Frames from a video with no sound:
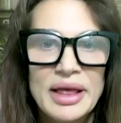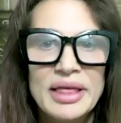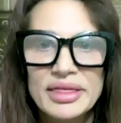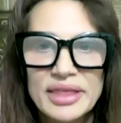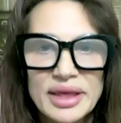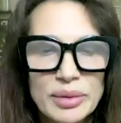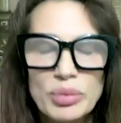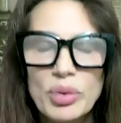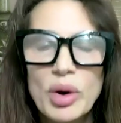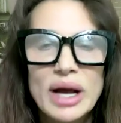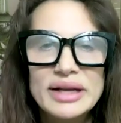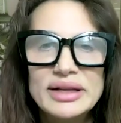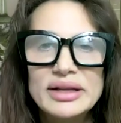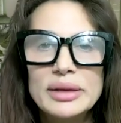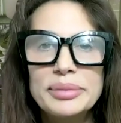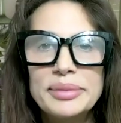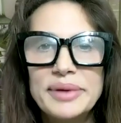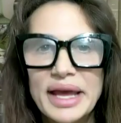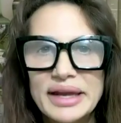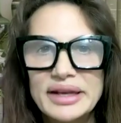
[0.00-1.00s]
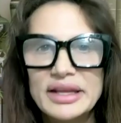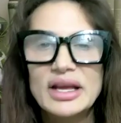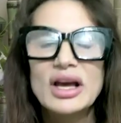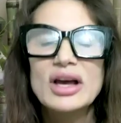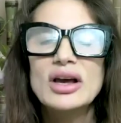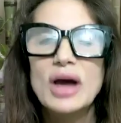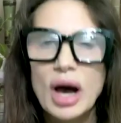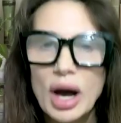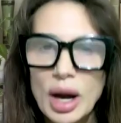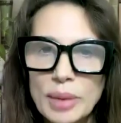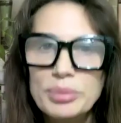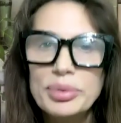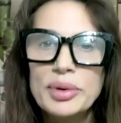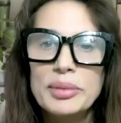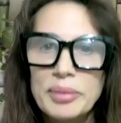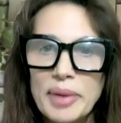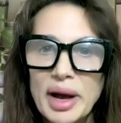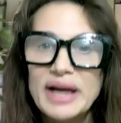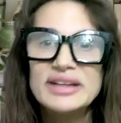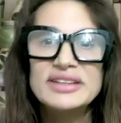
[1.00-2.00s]
they wind up getting a
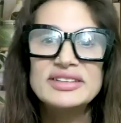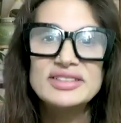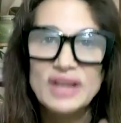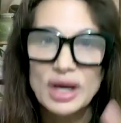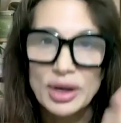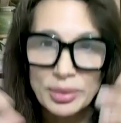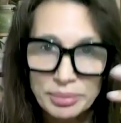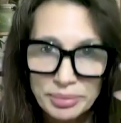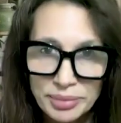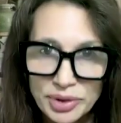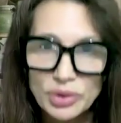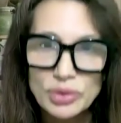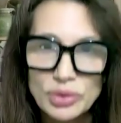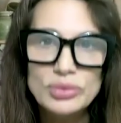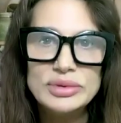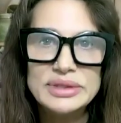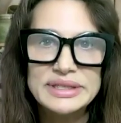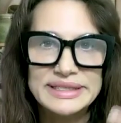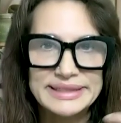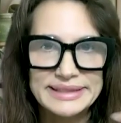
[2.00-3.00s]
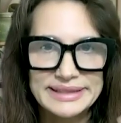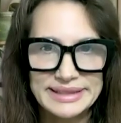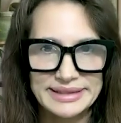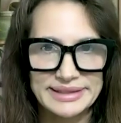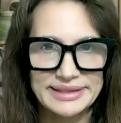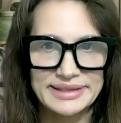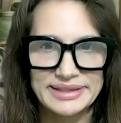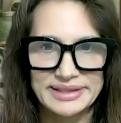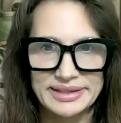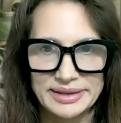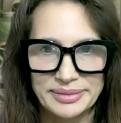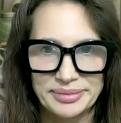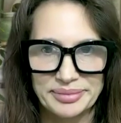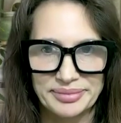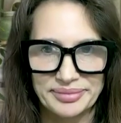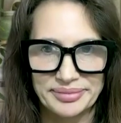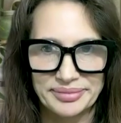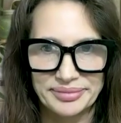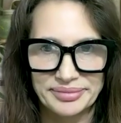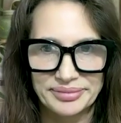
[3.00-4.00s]
compromised immune system,
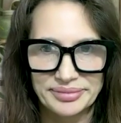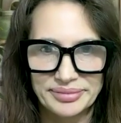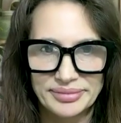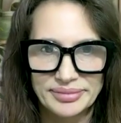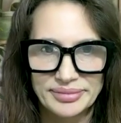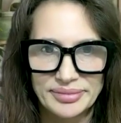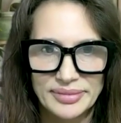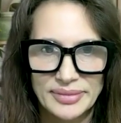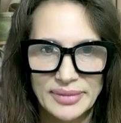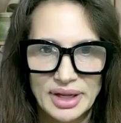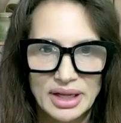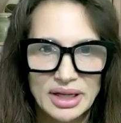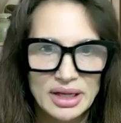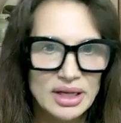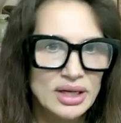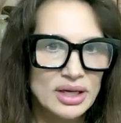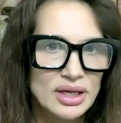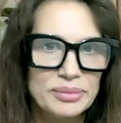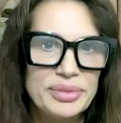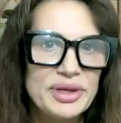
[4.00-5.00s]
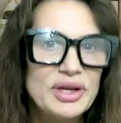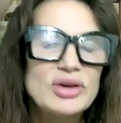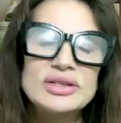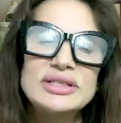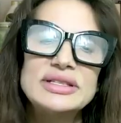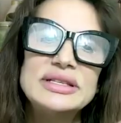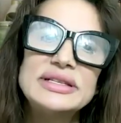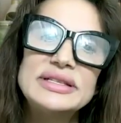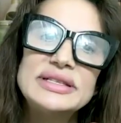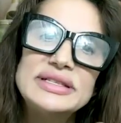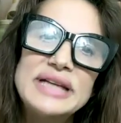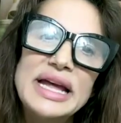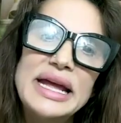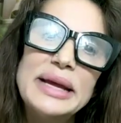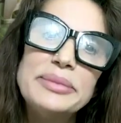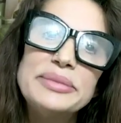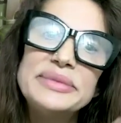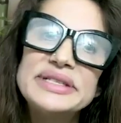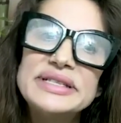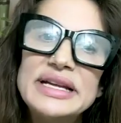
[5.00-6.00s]
because the same